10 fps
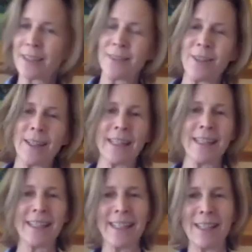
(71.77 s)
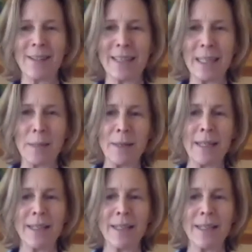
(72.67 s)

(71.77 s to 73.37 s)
If you get, sleepy,